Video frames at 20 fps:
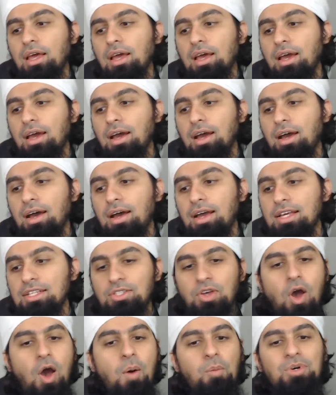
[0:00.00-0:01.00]
it's
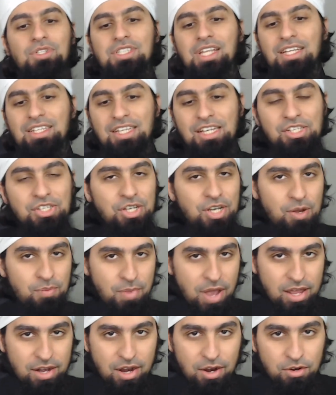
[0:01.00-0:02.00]
almost like teaching a
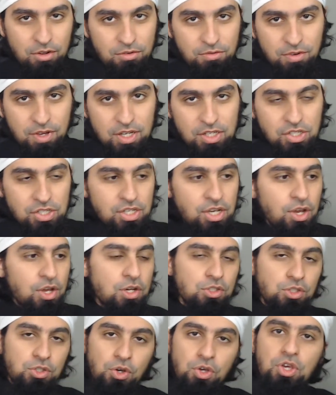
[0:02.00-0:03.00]
man how to fish,
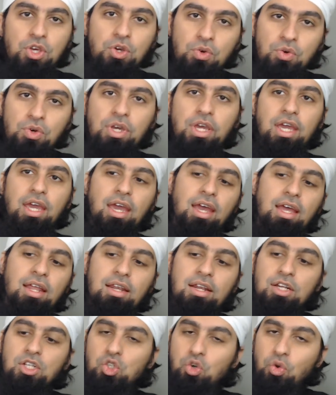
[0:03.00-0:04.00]
so you
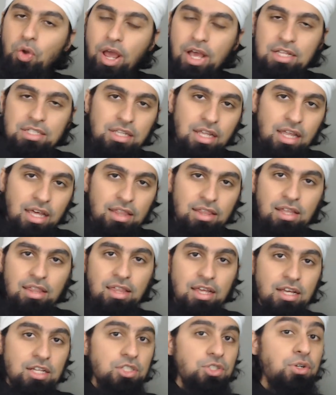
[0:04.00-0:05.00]
can translate the
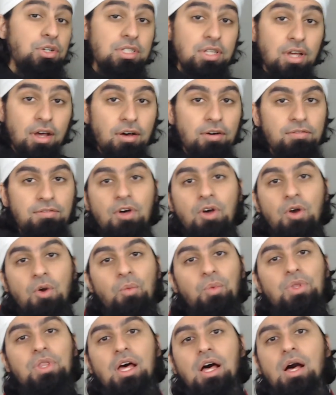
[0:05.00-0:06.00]
things yourself
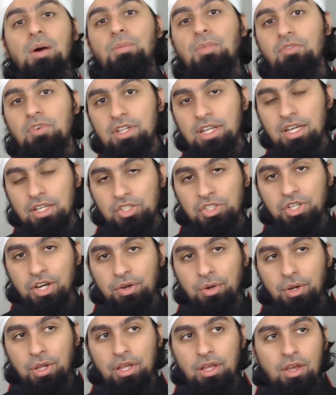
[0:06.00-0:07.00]
with the help of a
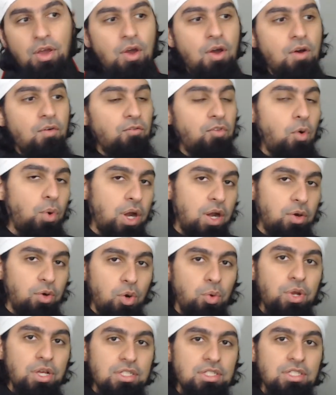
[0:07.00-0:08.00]
dictionary. For whatever
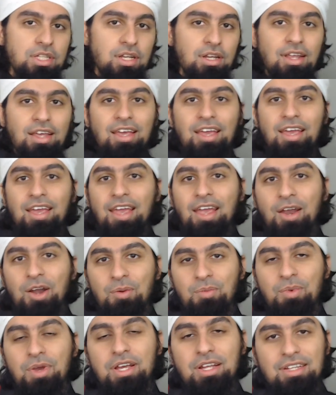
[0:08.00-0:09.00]
reason,
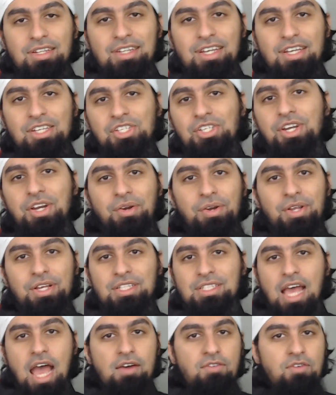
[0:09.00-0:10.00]
Arabic
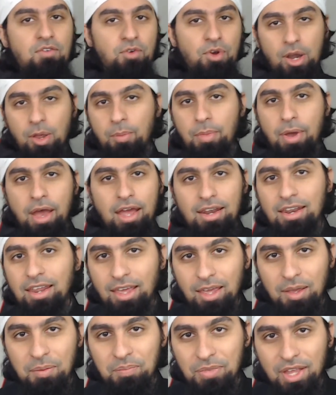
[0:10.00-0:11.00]
dictionaries have a very bad
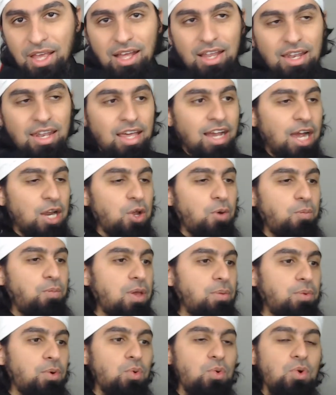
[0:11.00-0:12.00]
name. Like, I know
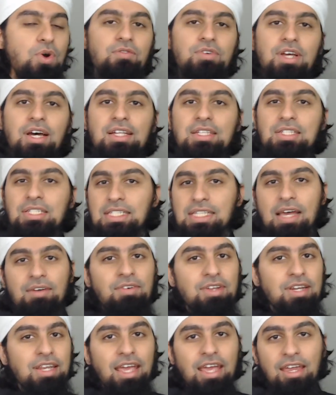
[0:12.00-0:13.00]
people who have done
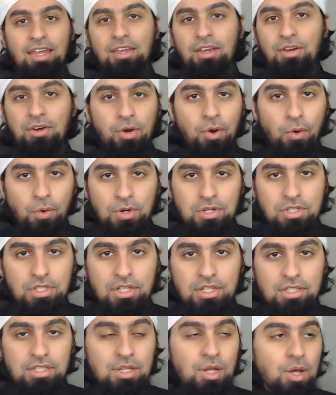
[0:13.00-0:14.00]
7-8 year
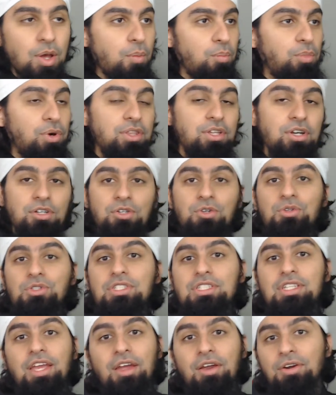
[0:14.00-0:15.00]
courses, but they're too
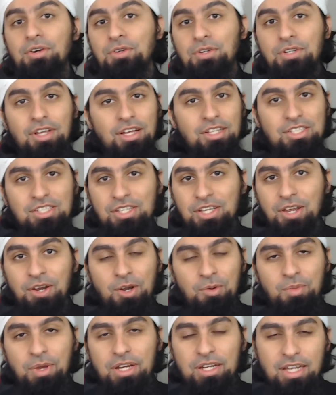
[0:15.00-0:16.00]
scared to touch the
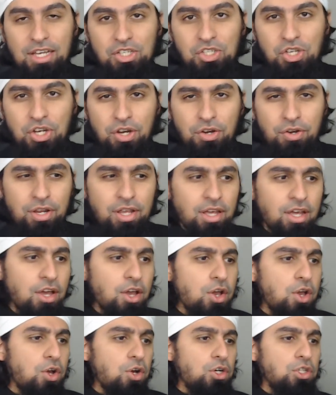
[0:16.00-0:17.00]
Arabic dictionary.
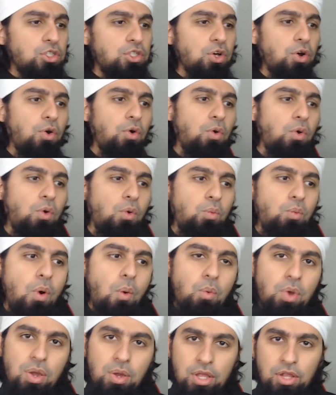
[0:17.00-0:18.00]
So what
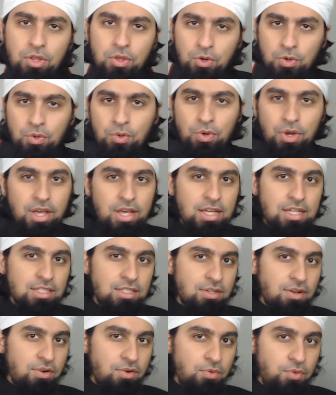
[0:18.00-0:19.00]
we do
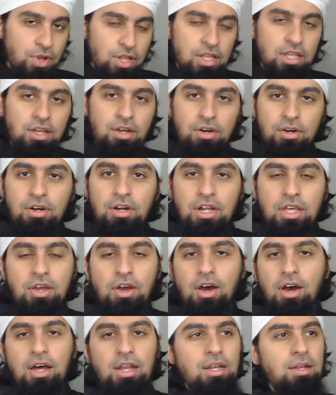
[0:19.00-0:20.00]
is really early
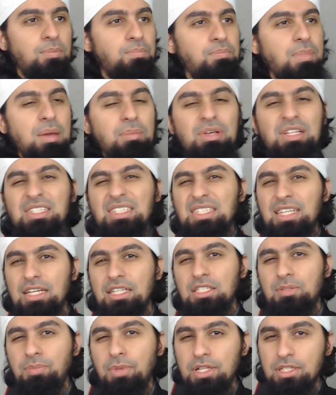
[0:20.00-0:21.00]
on, maybe
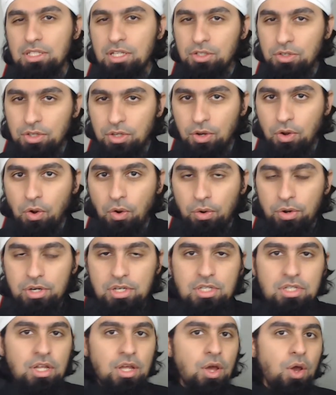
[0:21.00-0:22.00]
6 months into the
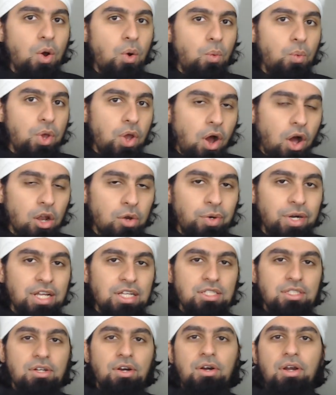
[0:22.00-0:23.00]
course, we already
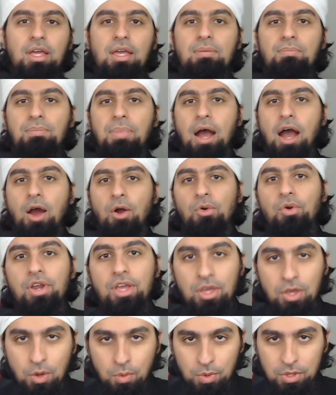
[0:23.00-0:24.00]
start
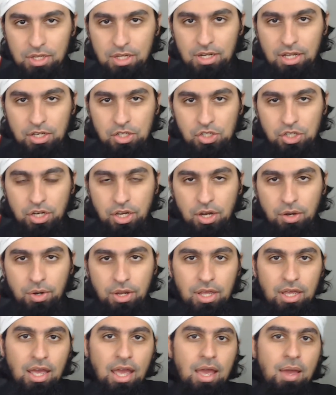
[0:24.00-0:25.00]
empowering you with the
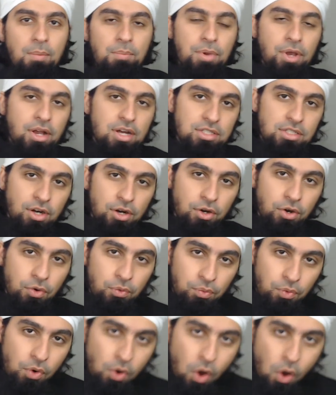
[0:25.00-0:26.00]
dictionary because our
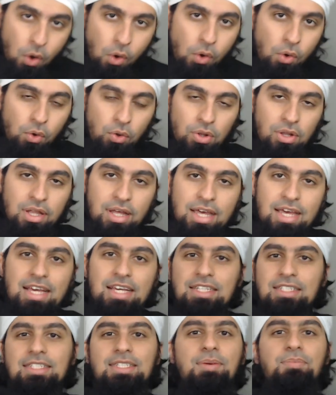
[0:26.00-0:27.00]
goal
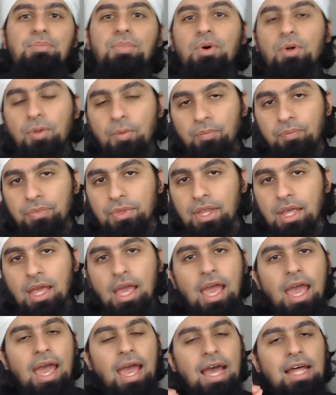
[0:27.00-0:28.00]
is simple.
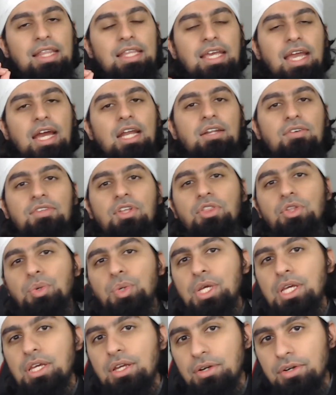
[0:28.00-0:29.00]
At the end of the 3
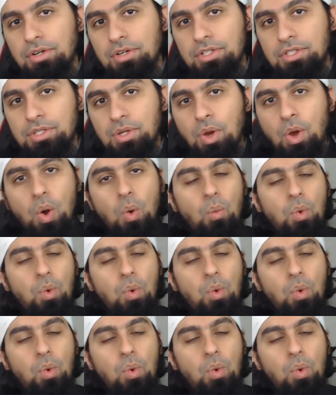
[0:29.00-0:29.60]
years, we